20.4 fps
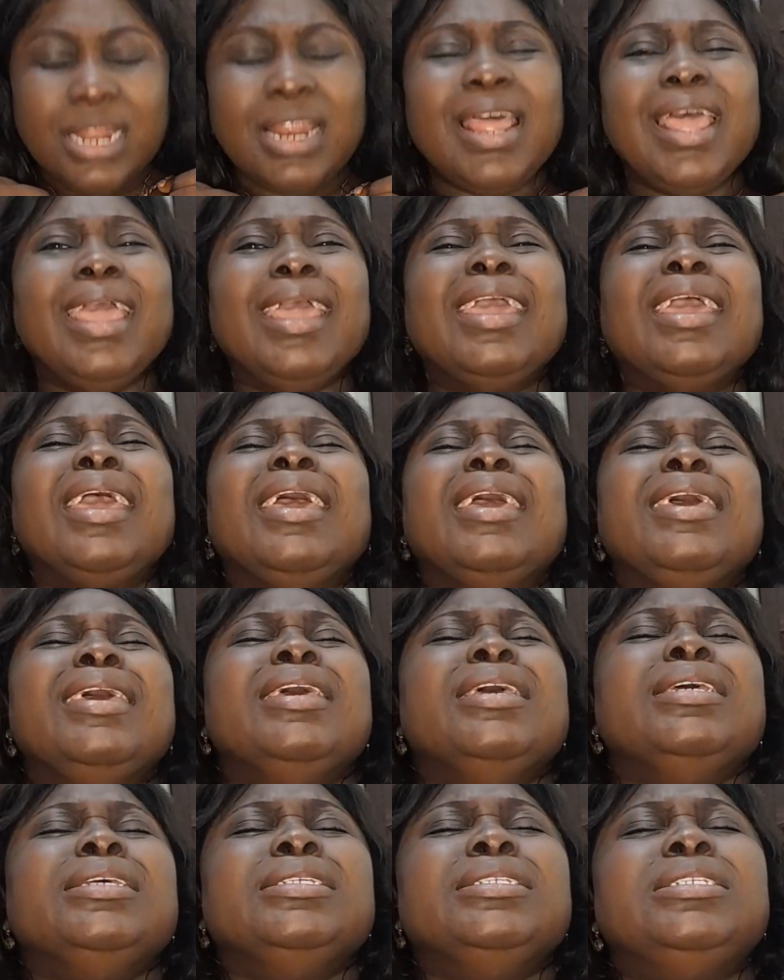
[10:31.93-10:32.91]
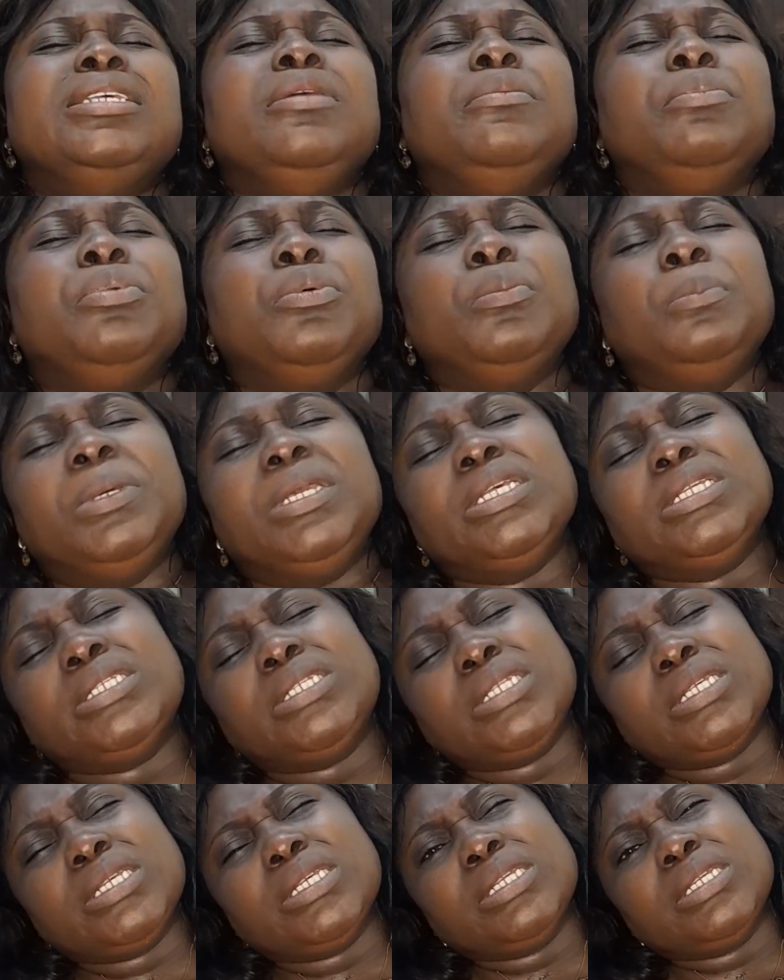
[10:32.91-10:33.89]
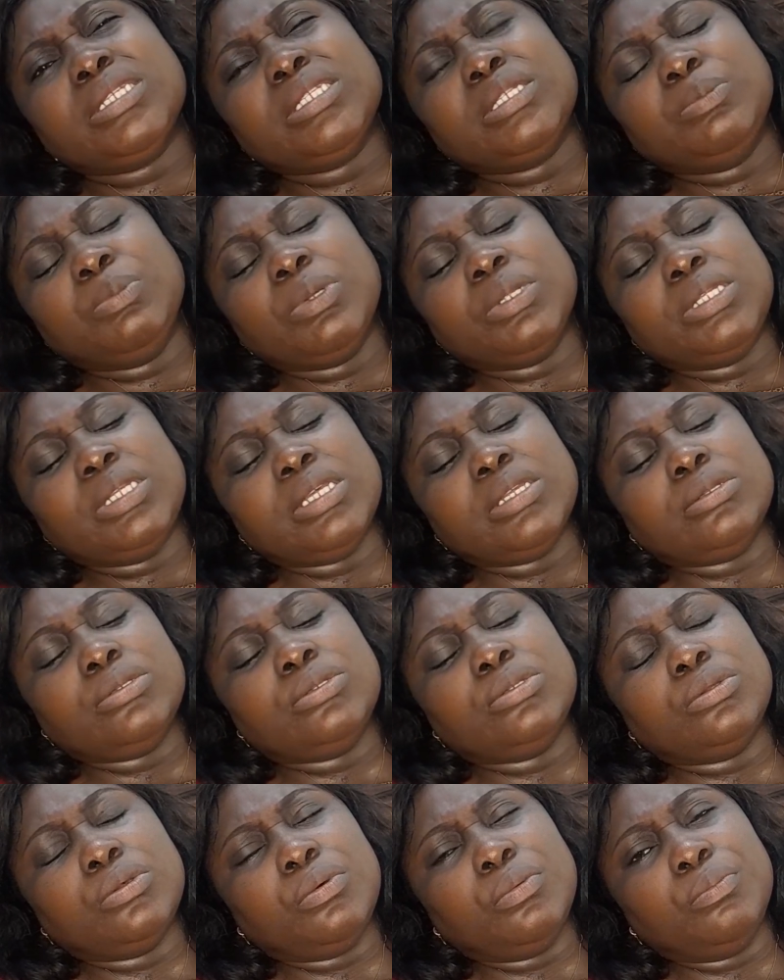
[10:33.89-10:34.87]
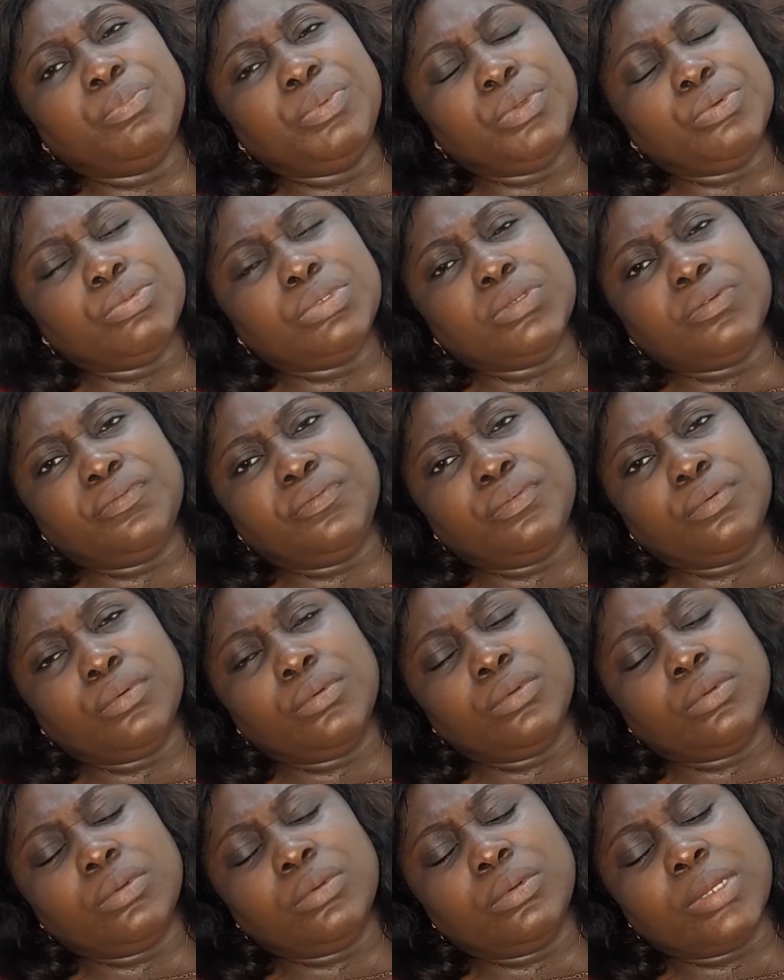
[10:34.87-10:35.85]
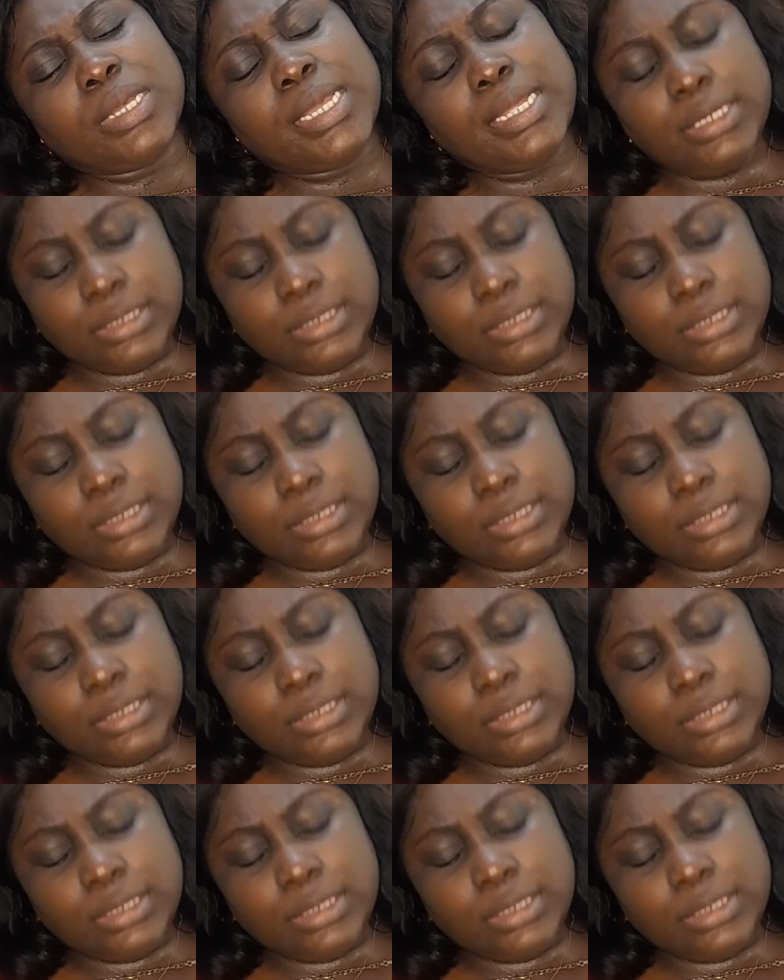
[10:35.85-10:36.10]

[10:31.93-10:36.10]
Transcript: Like simple pieces, but they're so beautiful.